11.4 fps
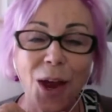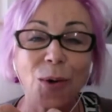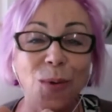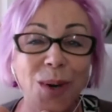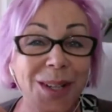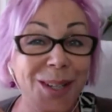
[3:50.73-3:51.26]

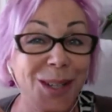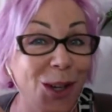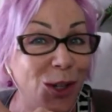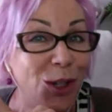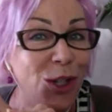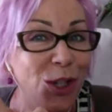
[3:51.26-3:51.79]

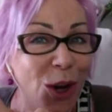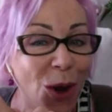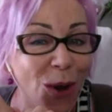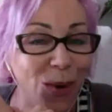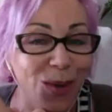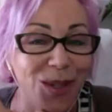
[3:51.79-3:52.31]
research
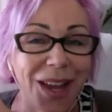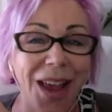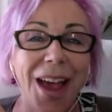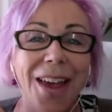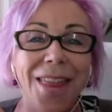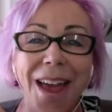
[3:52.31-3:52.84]
shows
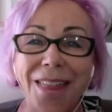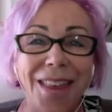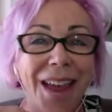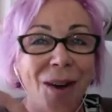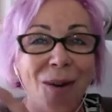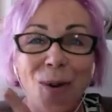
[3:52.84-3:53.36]
that the
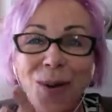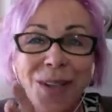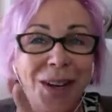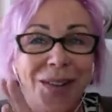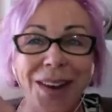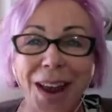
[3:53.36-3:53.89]

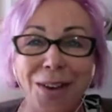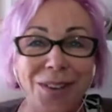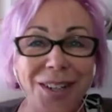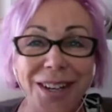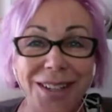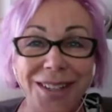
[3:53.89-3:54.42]
ordinary
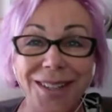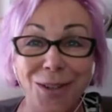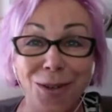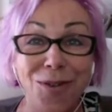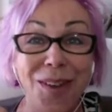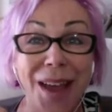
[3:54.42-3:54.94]
everyday
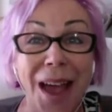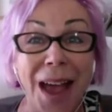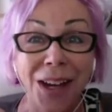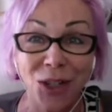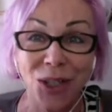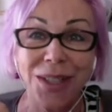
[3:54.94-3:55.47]
selfie
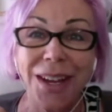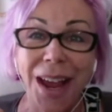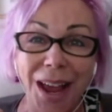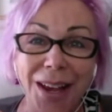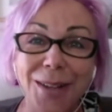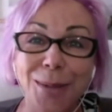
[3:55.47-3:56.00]
actually
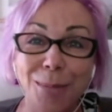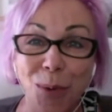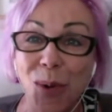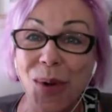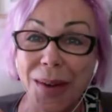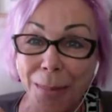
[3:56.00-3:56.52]
has
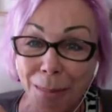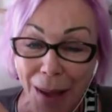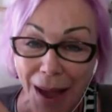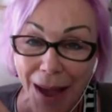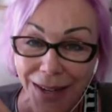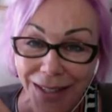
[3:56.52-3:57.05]
more
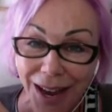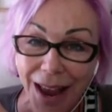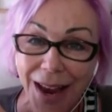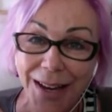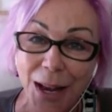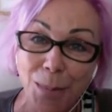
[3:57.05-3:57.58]
impact
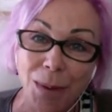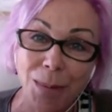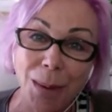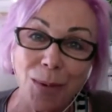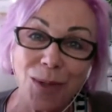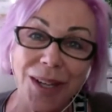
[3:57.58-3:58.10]
in helping
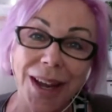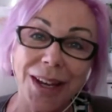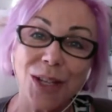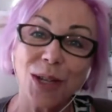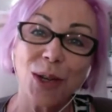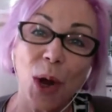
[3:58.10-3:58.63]
people to get
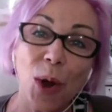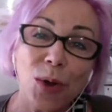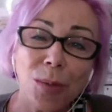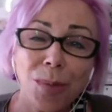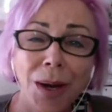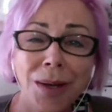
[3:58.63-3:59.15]
to know
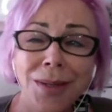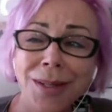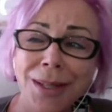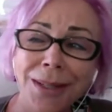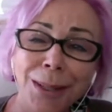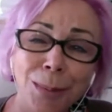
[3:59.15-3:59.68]
you, because it's
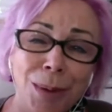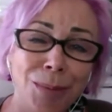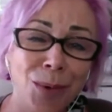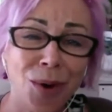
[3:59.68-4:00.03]
a little bit more